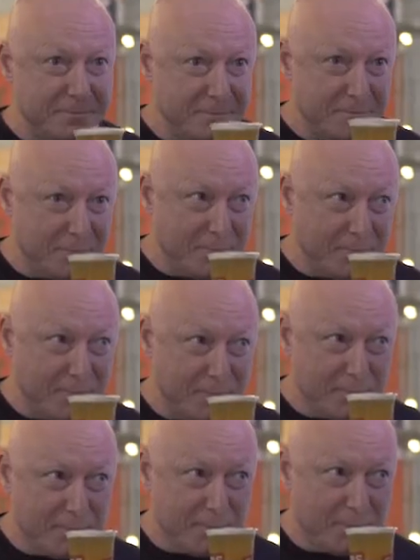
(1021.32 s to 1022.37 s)

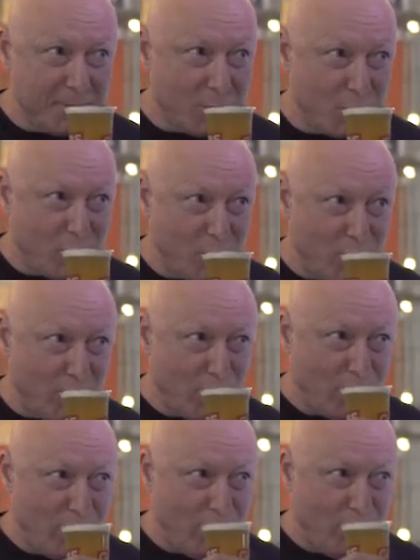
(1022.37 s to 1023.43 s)

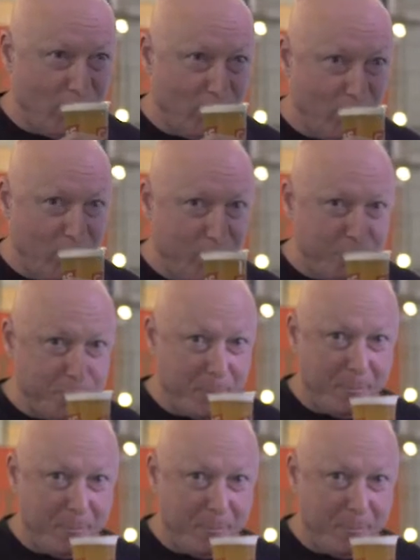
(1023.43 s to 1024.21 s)
(not speaking)